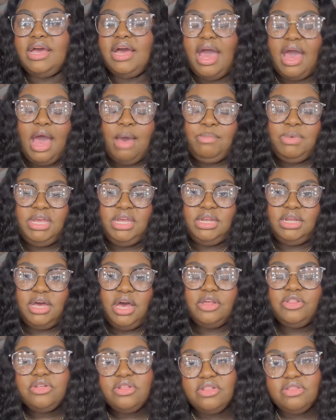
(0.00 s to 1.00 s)
I mean,
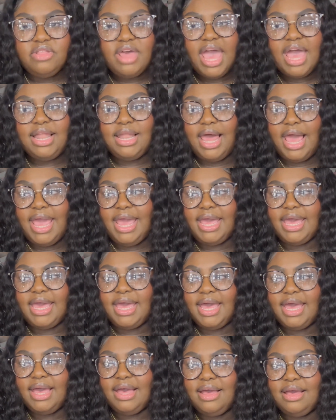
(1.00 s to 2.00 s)
other than that, like,
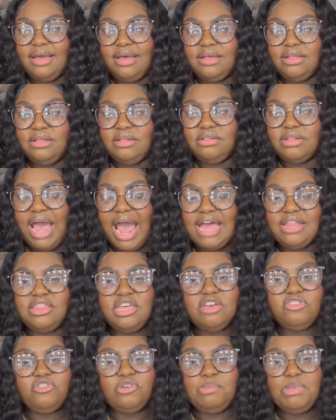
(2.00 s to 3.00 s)
I
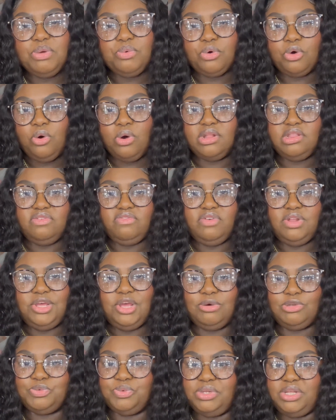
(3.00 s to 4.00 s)
think for me, recording the
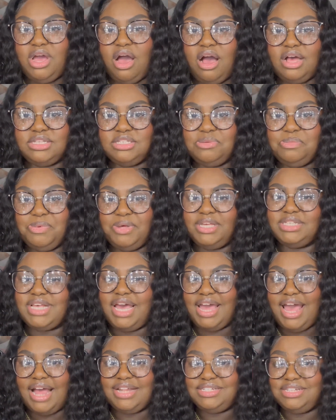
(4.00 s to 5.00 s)
video was really awesome because
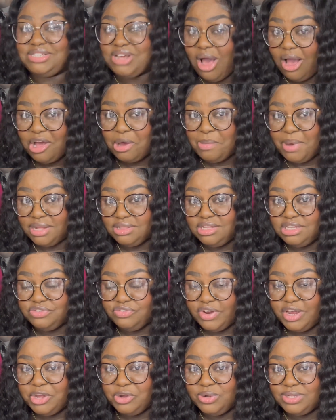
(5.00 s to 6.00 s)
I got to talk about these
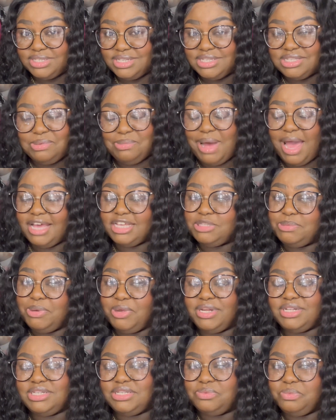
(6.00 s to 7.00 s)
fragrances and my
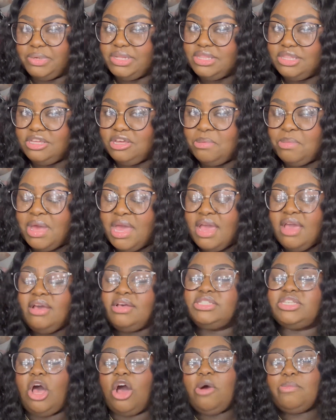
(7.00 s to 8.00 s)
experiences with them.
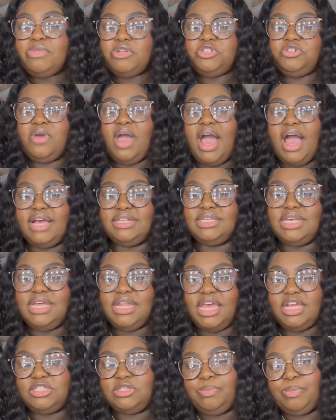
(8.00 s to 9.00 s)
So I hope that you guys can
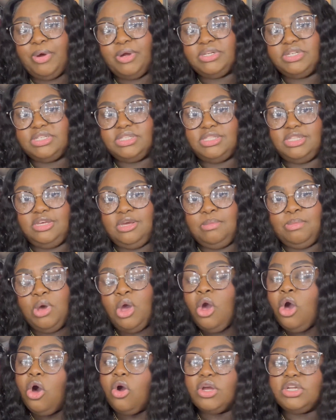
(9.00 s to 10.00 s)
get to purchase them
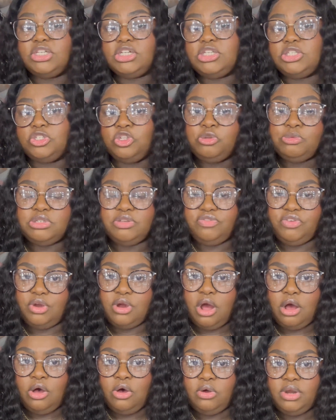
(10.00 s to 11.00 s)
or just dupes of
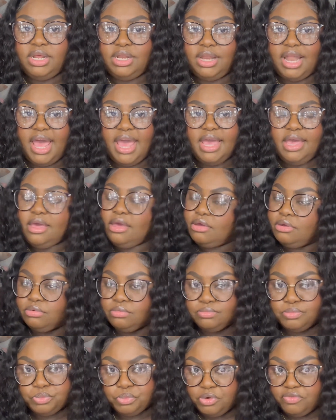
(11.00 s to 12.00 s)
your own and like
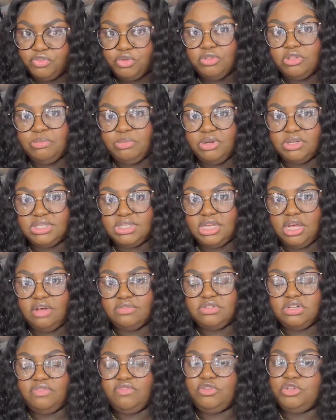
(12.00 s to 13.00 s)
review them
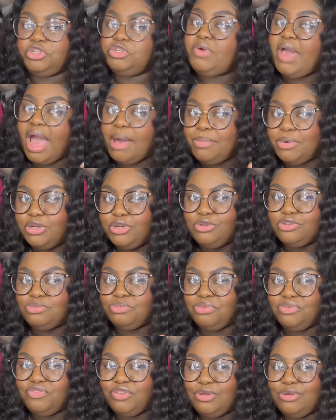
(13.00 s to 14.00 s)
yourselves. And if you do happen to do
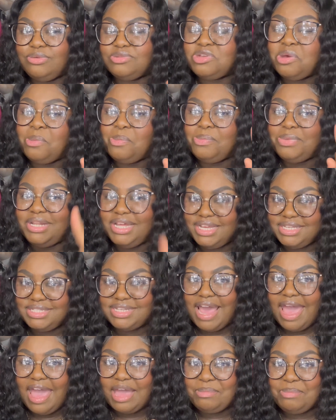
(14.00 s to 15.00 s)
some reviews, please
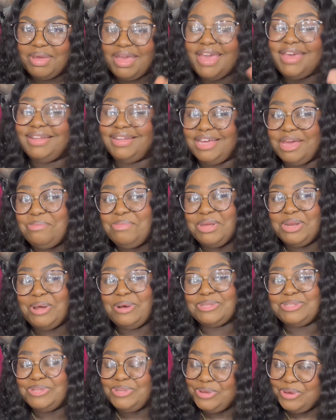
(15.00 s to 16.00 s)
tag me and let me
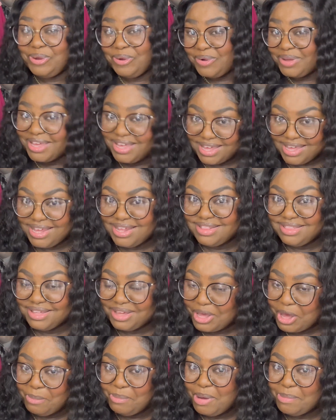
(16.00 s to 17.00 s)
know so your girl can get the
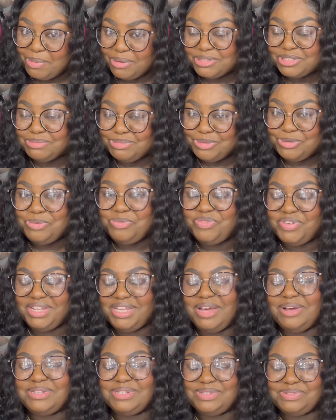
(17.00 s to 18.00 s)
come up on some dupe
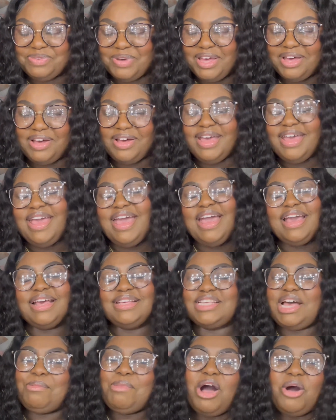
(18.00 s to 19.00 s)
videos as well,
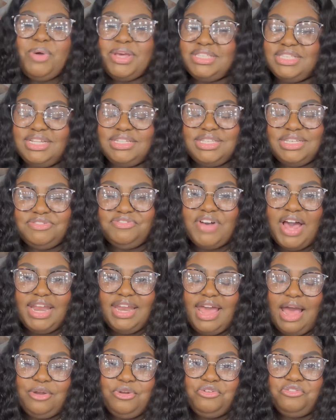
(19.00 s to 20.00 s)
because I'm always into
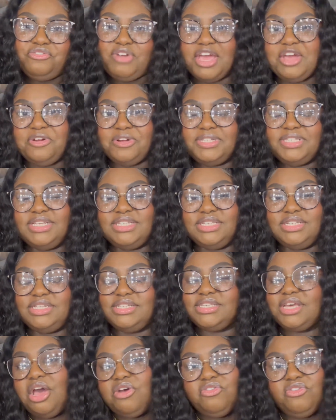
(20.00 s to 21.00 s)
finding out new fragrances and
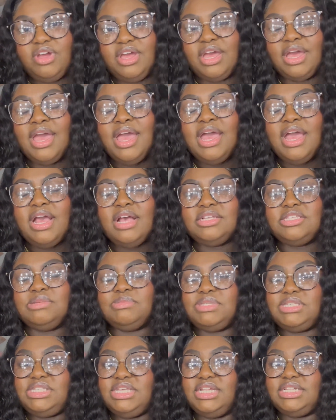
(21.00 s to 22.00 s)
discovering
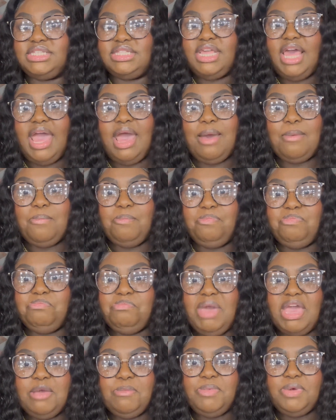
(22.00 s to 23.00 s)
some scents that
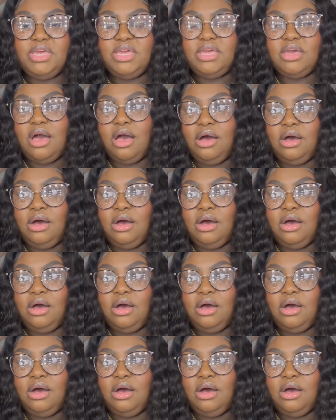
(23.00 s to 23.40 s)
may be